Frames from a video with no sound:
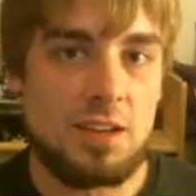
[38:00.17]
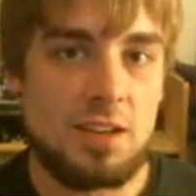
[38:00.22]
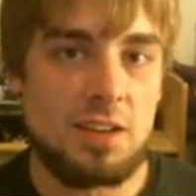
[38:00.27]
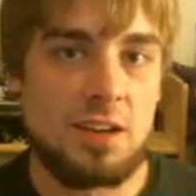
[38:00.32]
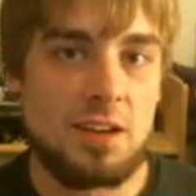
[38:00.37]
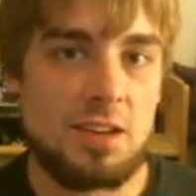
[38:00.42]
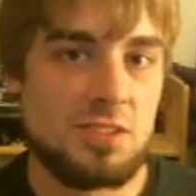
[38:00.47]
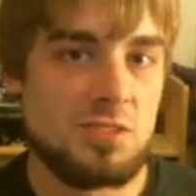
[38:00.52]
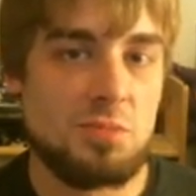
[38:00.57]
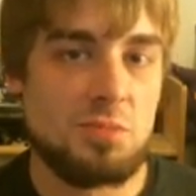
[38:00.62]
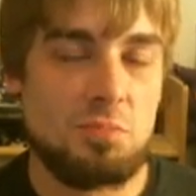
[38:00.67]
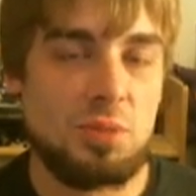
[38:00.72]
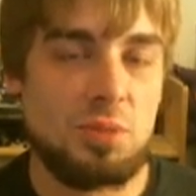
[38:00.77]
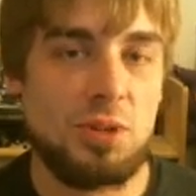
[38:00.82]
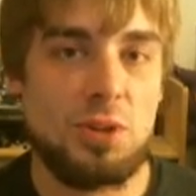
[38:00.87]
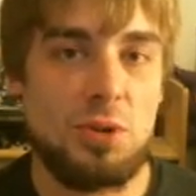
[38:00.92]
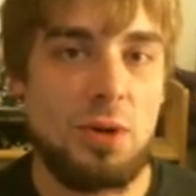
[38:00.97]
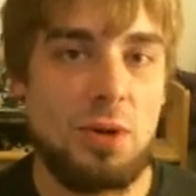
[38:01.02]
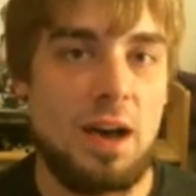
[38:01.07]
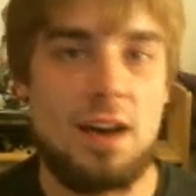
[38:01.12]
a custom
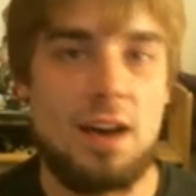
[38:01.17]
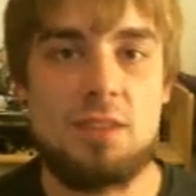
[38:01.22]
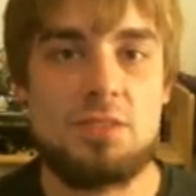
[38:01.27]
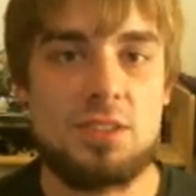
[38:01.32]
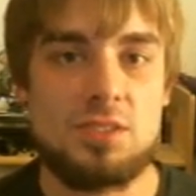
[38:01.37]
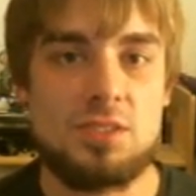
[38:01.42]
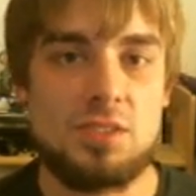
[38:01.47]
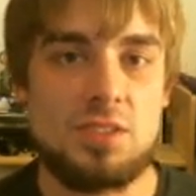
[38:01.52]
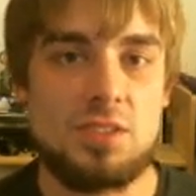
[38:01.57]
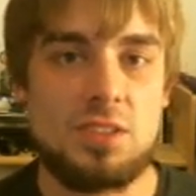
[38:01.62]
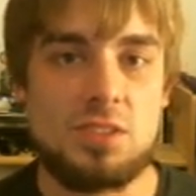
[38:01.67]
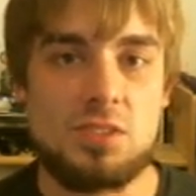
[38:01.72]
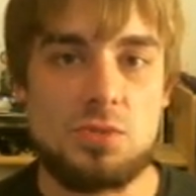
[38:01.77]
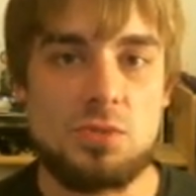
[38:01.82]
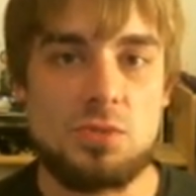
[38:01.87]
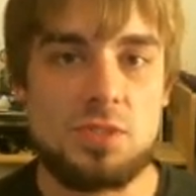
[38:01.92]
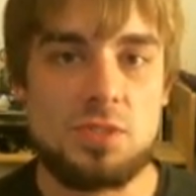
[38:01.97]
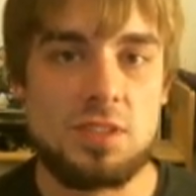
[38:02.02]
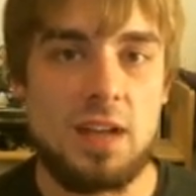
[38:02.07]
pillow, obviously, because it was an